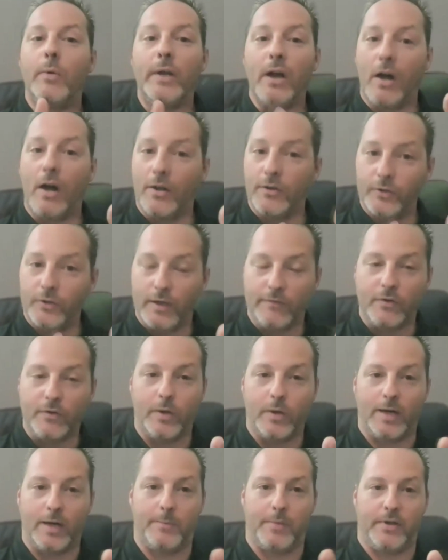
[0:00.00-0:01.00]
but we also
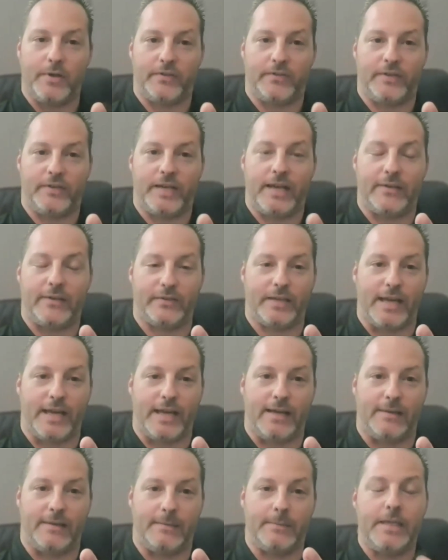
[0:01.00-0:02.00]
have QuickBooks
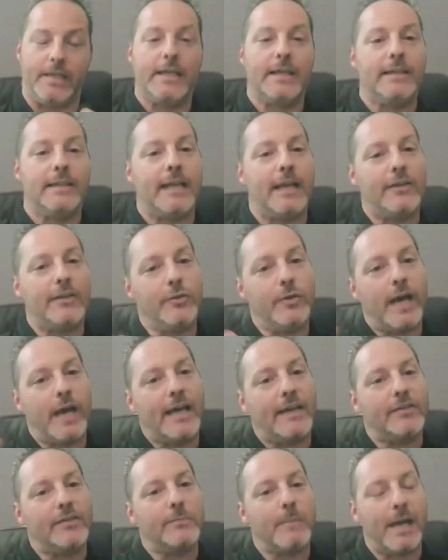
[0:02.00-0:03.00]
Desktop. Now, you
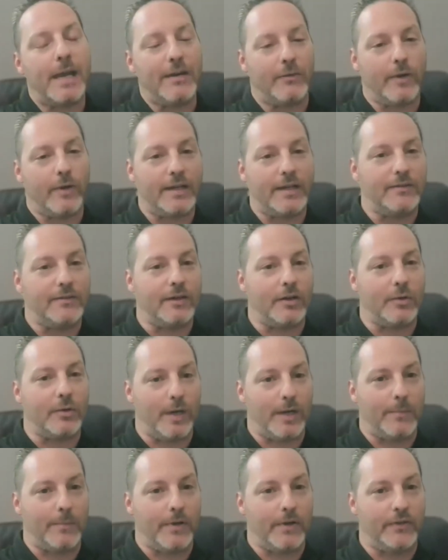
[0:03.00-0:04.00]
guys might run into
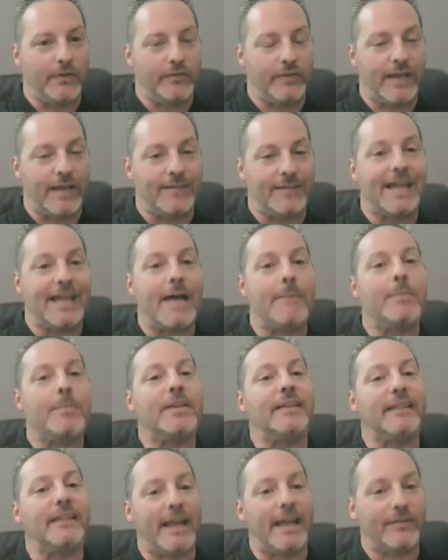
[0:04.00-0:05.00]
QuickBooks
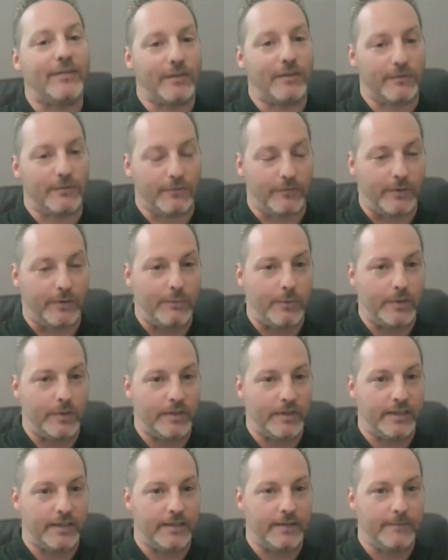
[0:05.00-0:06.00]
Desktop less
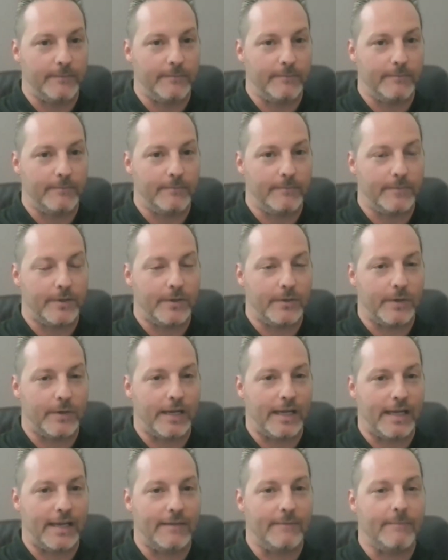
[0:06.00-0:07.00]
frequently,
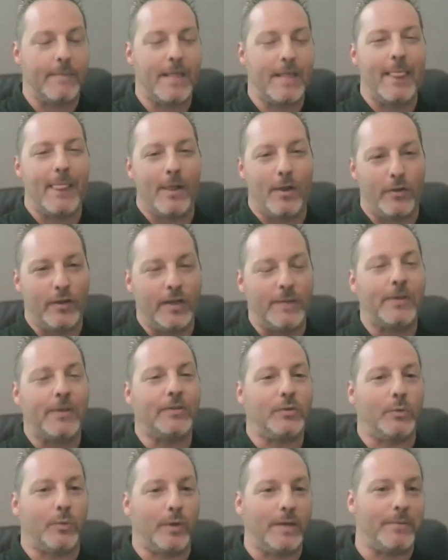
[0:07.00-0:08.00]
okay? Only
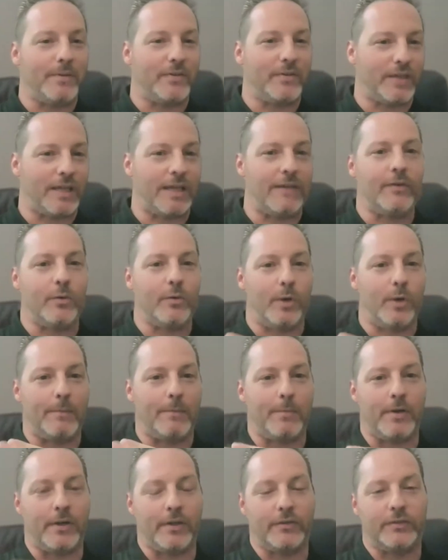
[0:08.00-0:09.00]
about 20% of
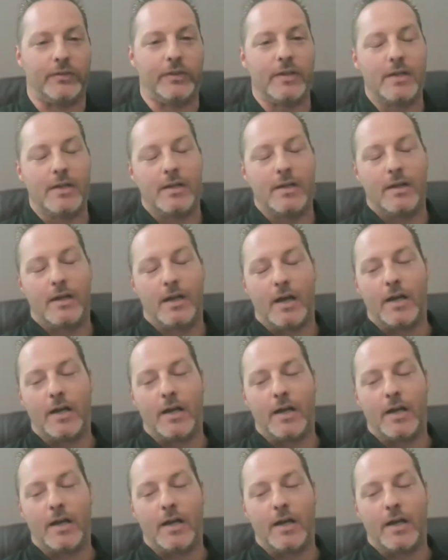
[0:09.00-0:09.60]
QuickBooks